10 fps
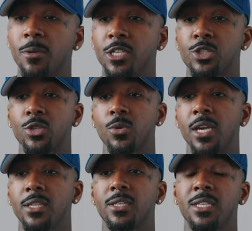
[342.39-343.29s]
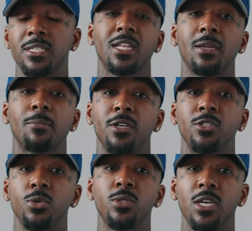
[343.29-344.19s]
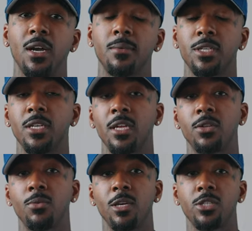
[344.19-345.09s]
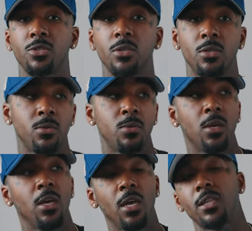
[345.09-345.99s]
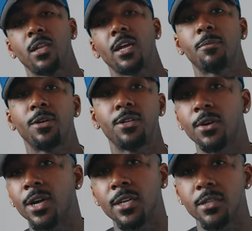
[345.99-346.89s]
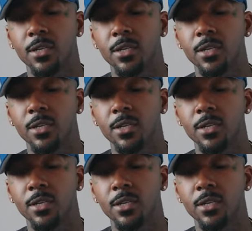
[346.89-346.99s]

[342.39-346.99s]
make sure you hit the dislike button two times and then you make sure you hit the like button, all right?